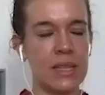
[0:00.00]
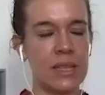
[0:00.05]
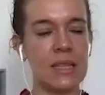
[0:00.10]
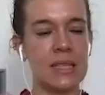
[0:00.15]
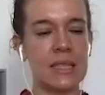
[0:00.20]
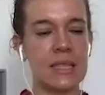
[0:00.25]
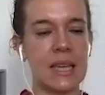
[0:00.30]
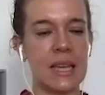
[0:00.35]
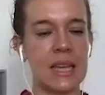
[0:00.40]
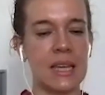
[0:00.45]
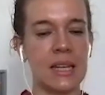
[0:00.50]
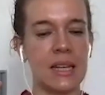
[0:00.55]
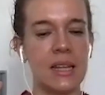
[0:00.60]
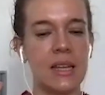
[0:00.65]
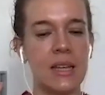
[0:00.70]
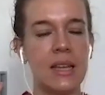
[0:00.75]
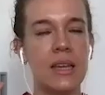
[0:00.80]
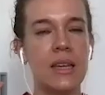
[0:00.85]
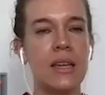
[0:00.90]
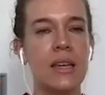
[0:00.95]
Is it
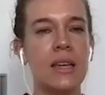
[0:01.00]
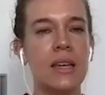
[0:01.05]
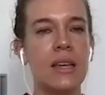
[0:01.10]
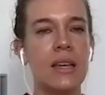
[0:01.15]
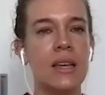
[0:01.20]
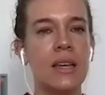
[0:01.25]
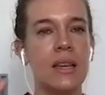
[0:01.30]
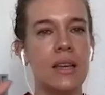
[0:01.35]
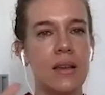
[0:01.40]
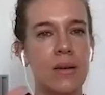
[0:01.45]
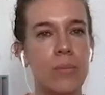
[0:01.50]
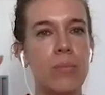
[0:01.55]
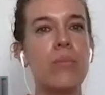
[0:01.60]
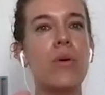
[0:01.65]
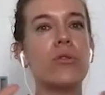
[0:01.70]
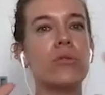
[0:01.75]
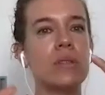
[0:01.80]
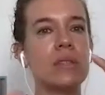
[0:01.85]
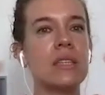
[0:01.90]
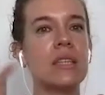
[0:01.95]

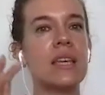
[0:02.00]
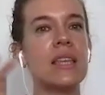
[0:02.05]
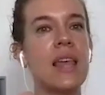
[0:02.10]
mostly